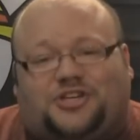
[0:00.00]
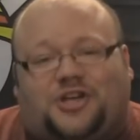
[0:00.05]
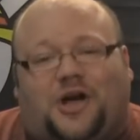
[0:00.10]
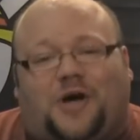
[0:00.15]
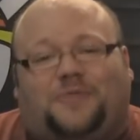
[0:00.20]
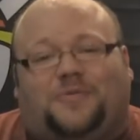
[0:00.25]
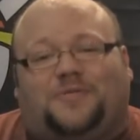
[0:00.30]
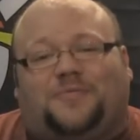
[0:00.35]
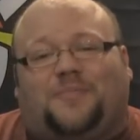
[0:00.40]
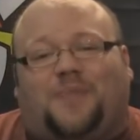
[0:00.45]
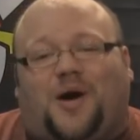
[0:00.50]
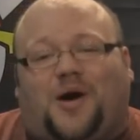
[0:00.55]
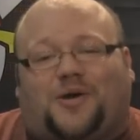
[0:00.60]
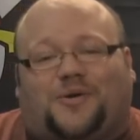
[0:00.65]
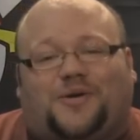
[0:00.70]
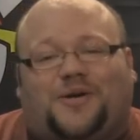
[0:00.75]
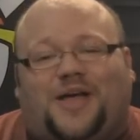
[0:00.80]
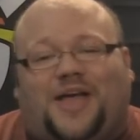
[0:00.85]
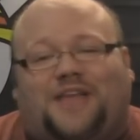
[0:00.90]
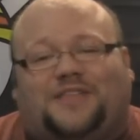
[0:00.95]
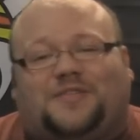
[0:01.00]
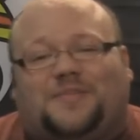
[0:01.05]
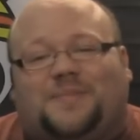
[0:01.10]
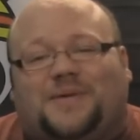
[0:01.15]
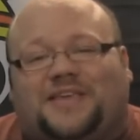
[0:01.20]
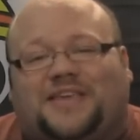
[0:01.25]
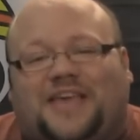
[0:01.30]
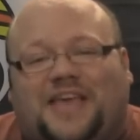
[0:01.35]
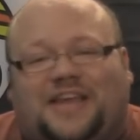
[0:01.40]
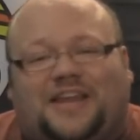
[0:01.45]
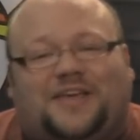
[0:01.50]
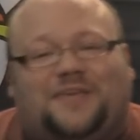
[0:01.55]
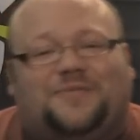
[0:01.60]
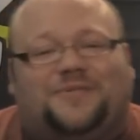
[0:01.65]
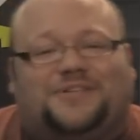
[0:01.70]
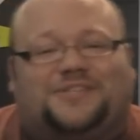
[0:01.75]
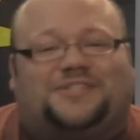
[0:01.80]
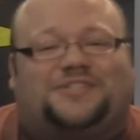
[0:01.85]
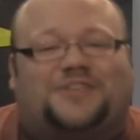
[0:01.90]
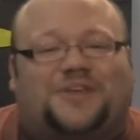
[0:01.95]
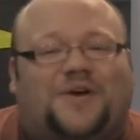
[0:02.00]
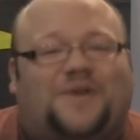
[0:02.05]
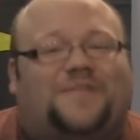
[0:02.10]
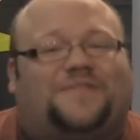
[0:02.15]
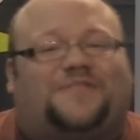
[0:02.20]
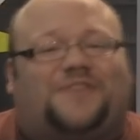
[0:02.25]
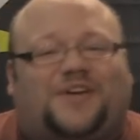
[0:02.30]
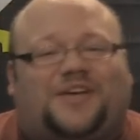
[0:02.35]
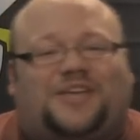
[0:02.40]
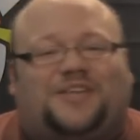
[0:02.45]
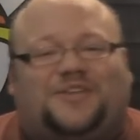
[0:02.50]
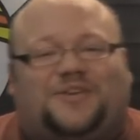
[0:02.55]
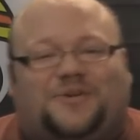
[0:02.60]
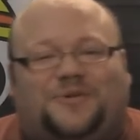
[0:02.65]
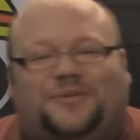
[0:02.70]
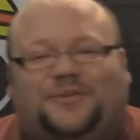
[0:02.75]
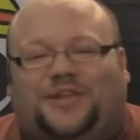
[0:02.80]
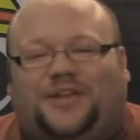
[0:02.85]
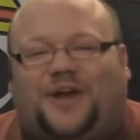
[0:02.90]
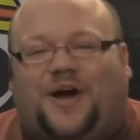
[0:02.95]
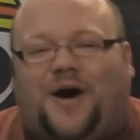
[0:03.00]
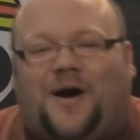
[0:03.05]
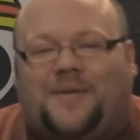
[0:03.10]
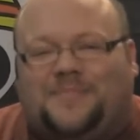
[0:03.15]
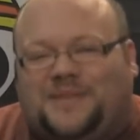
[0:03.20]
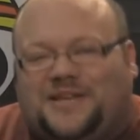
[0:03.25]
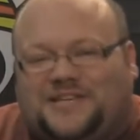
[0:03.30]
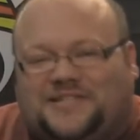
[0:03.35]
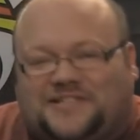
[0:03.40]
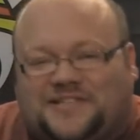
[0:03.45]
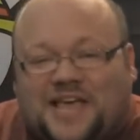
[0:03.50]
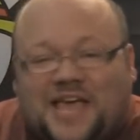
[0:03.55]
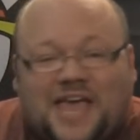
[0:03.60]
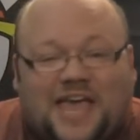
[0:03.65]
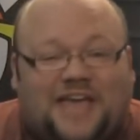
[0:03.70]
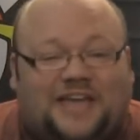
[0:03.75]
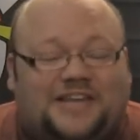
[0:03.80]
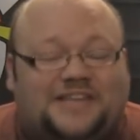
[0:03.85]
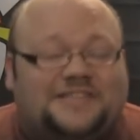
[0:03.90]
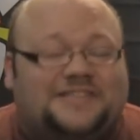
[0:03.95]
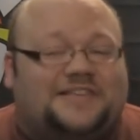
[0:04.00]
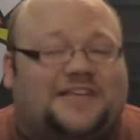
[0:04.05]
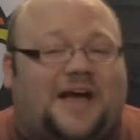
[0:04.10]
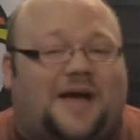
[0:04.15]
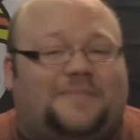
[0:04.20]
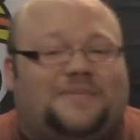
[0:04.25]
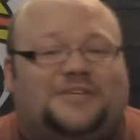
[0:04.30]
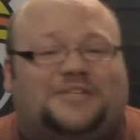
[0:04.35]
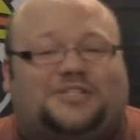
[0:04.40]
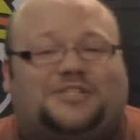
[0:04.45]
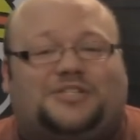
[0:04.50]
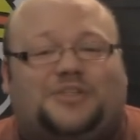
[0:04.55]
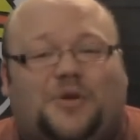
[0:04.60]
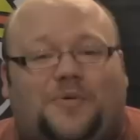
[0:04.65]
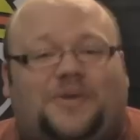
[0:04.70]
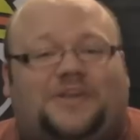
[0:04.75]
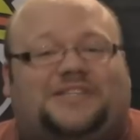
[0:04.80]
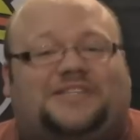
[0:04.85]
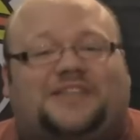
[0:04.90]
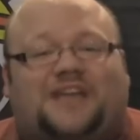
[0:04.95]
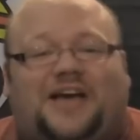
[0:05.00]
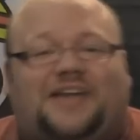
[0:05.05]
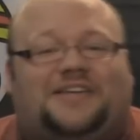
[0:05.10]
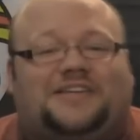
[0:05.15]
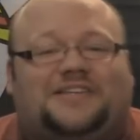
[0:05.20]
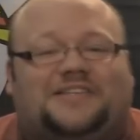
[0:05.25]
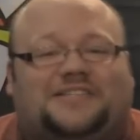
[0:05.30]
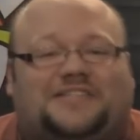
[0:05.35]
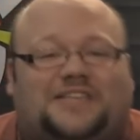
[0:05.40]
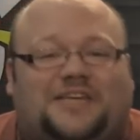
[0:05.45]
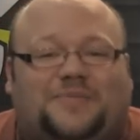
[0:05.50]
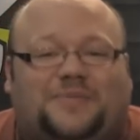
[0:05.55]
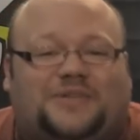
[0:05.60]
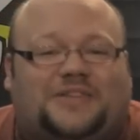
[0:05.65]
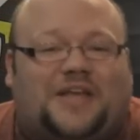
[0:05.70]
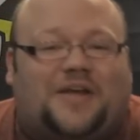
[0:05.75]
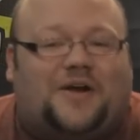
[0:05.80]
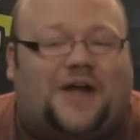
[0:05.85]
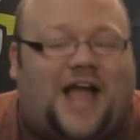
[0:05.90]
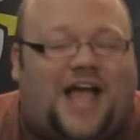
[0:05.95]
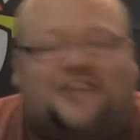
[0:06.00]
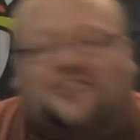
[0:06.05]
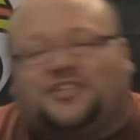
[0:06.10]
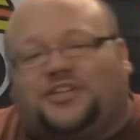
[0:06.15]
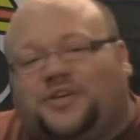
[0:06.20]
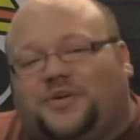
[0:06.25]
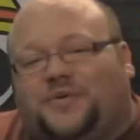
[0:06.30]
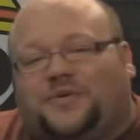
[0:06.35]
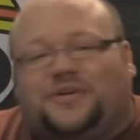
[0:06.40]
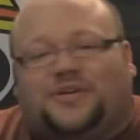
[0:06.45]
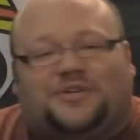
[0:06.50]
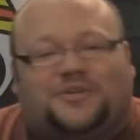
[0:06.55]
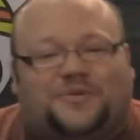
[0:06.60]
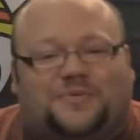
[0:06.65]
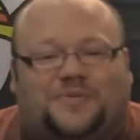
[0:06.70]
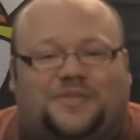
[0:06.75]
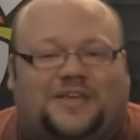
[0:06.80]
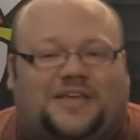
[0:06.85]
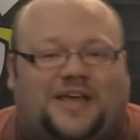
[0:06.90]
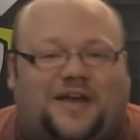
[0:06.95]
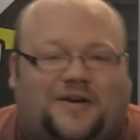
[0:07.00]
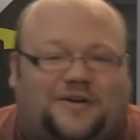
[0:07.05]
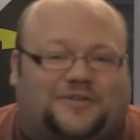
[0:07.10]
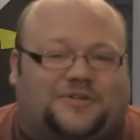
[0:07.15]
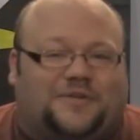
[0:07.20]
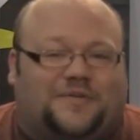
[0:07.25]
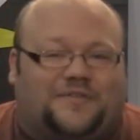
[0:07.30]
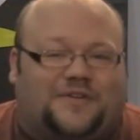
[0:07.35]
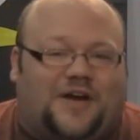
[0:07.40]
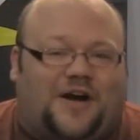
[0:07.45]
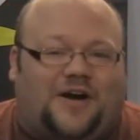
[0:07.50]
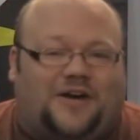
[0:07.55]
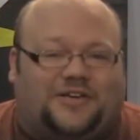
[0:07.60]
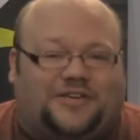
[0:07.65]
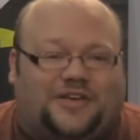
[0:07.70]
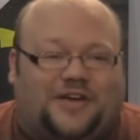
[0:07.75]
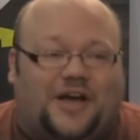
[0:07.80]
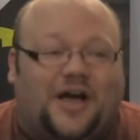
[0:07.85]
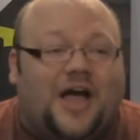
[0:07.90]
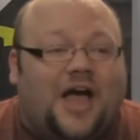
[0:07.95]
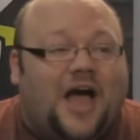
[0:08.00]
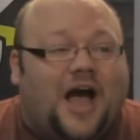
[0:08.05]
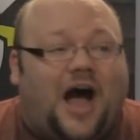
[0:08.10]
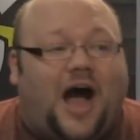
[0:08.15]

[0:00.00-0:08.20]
shot with Madara at the beginning was so freaking cool and ominous, and it has got me so excited to see what they are actually going to do with the character of Kaguya.